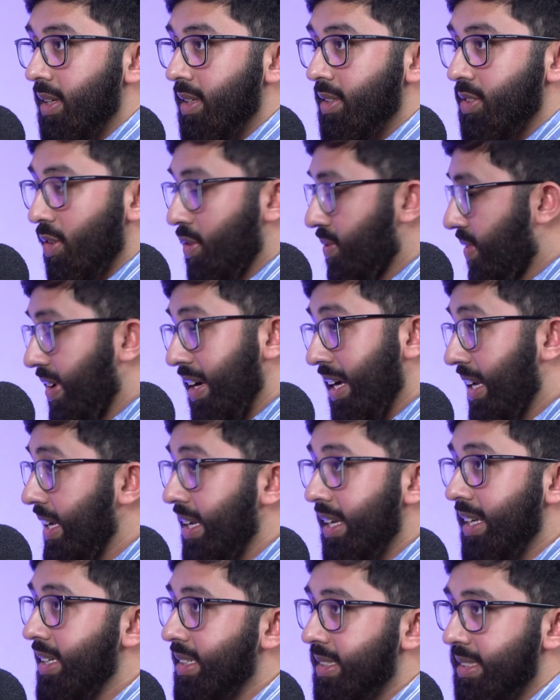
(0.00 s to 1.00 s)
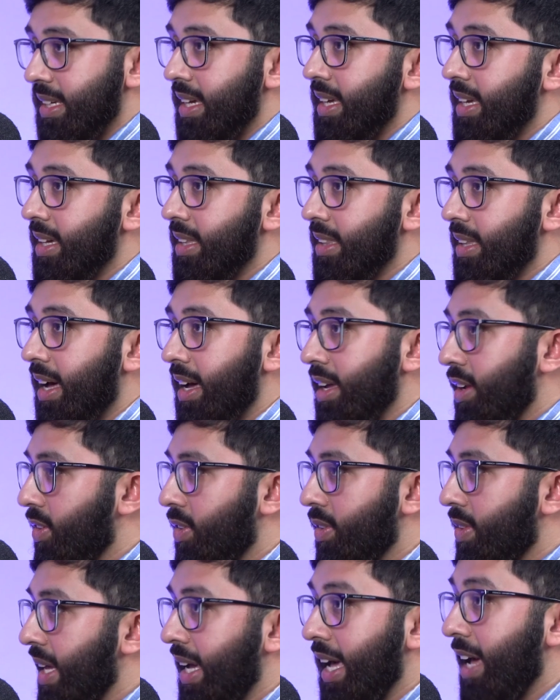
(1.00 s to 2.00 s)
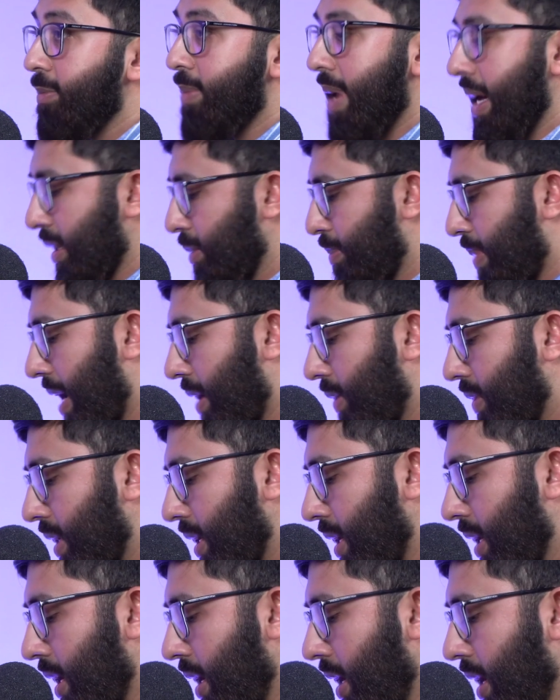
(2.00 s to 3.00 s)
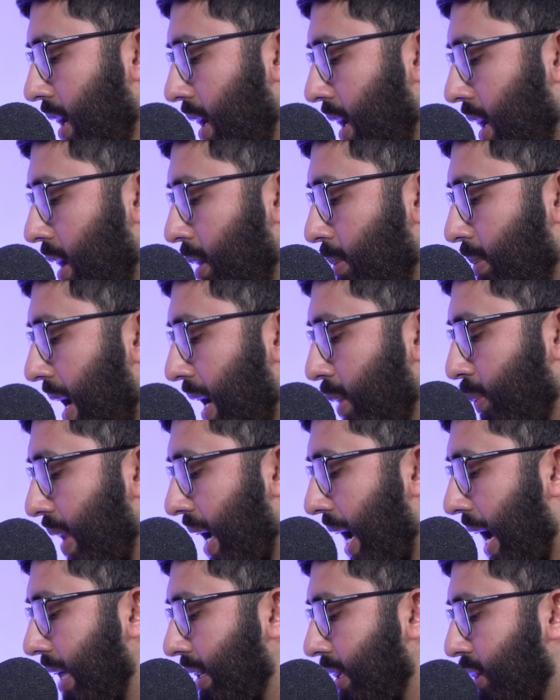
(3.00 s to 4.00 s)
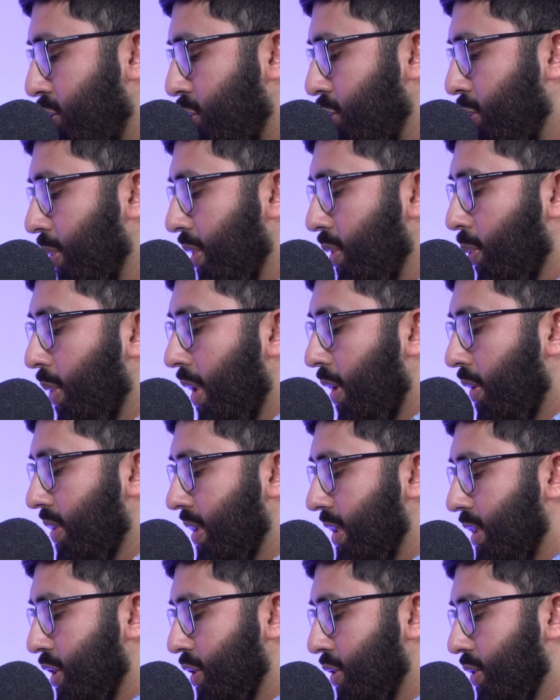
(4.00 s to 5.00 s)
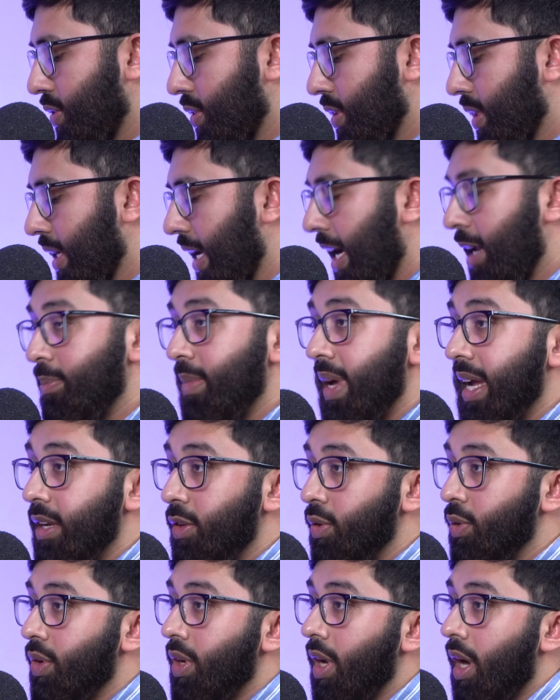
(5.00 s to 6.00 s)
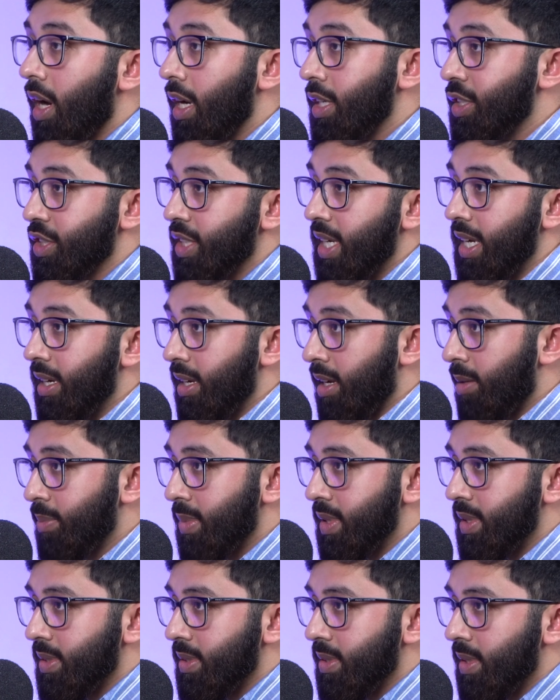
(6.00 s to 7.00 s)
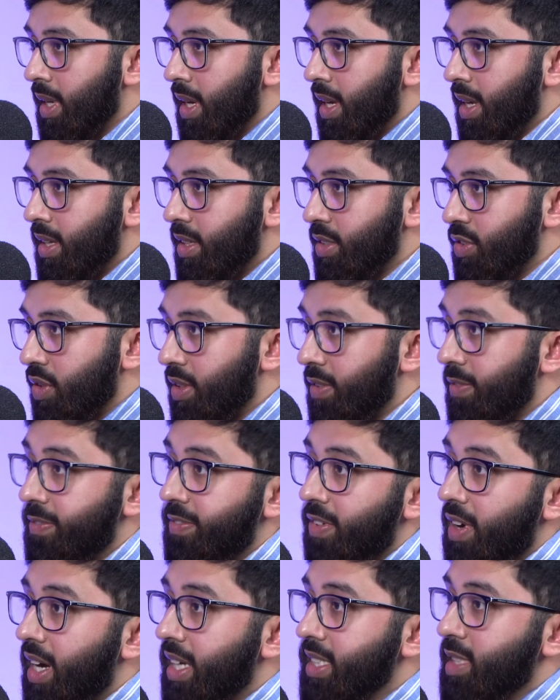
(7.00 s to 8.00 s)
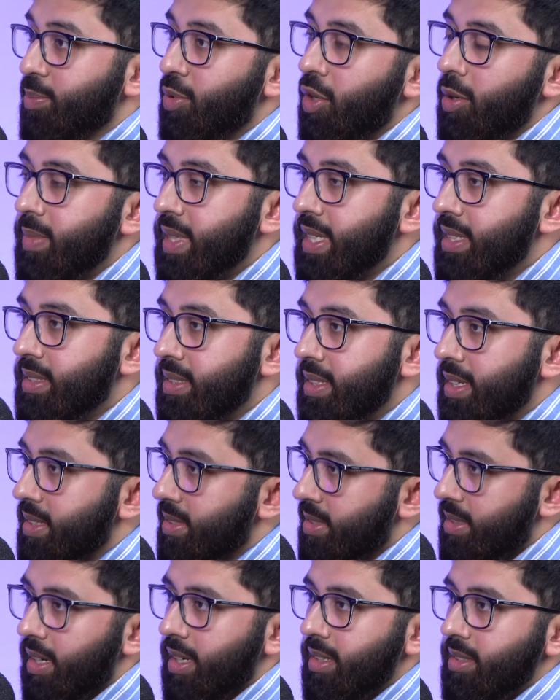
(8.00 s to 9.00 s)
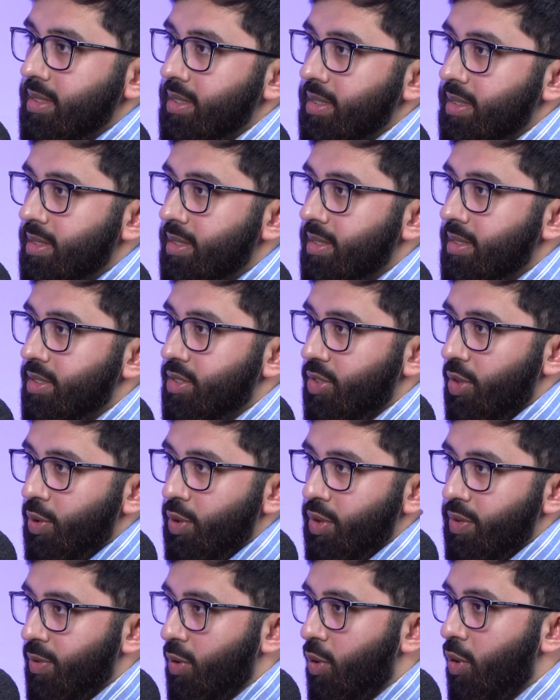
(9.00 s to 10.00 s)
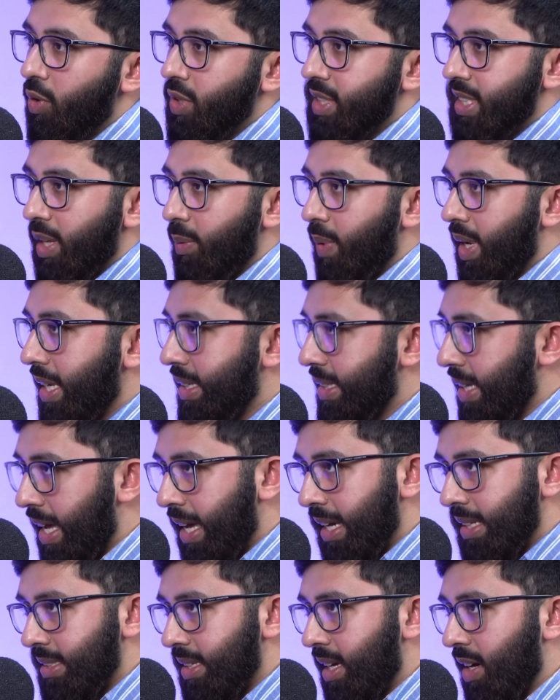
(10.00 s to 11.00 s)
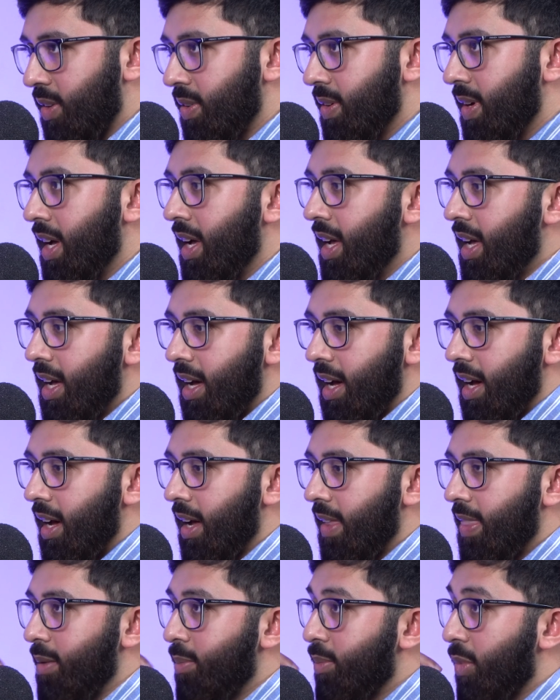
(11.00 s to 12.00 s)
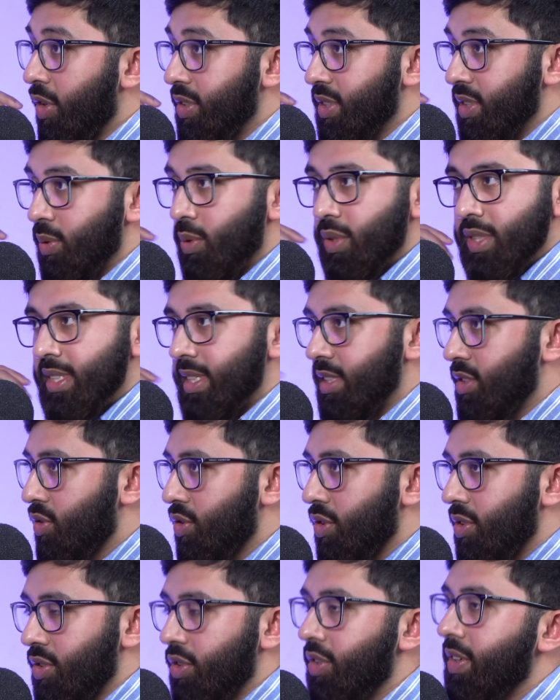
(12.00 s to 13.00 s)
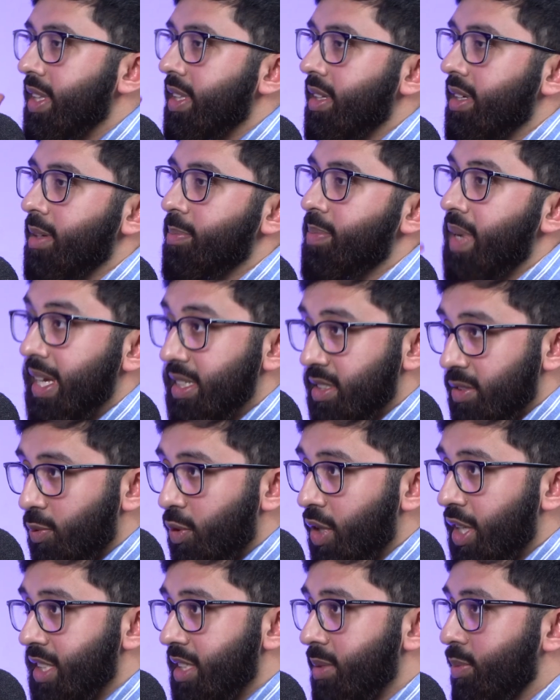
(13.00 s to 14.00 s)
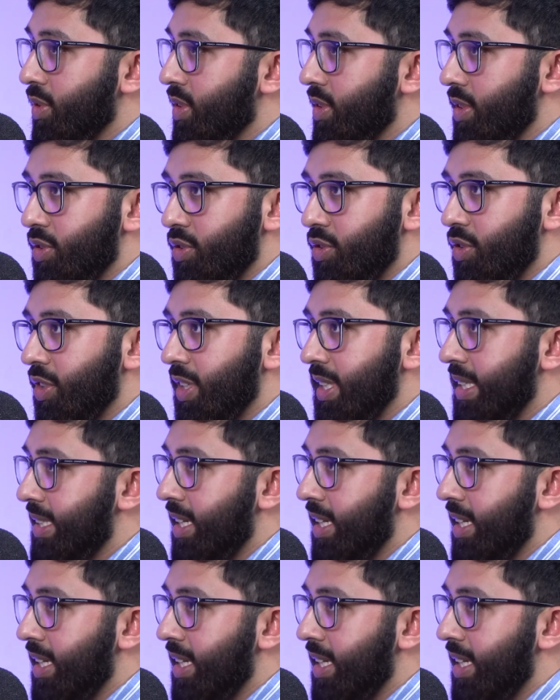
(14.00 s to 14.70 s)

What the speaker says: So very clearly it's saying that, you know, they gave back the power and we aided you with wealth and children and made you large in numbers. So the first promise is done. So of course they into exile. The mosque was destroyed. Sorry, the place of worship was destroyed.